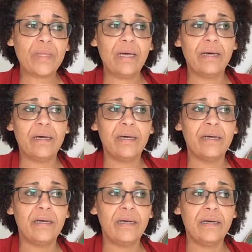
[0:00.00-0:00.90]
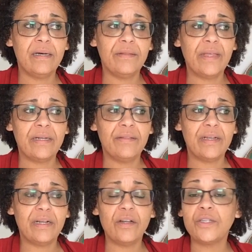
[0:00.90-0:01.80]

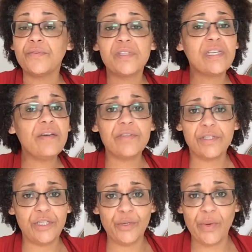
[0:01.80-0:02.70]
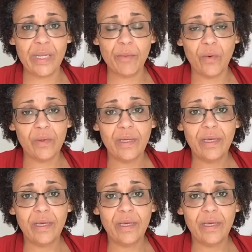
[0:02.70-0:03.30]
that are not of service to you anymore.